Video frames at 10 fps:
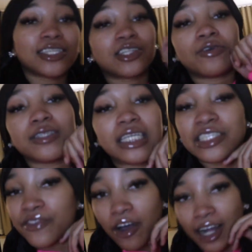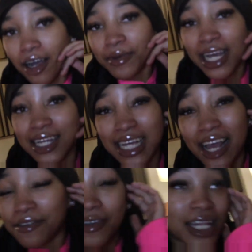to close this vlog out because
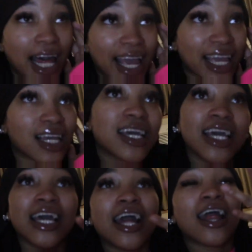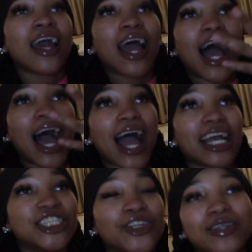I feel like I
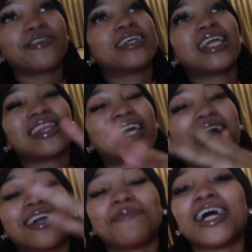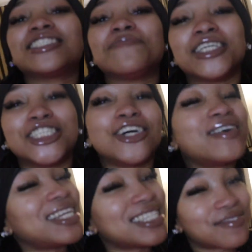showed everything that I could possibly show
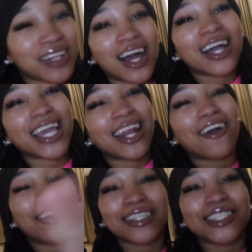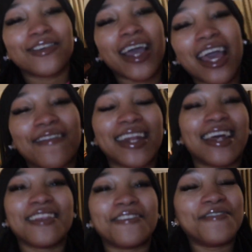in this vlog and I also have another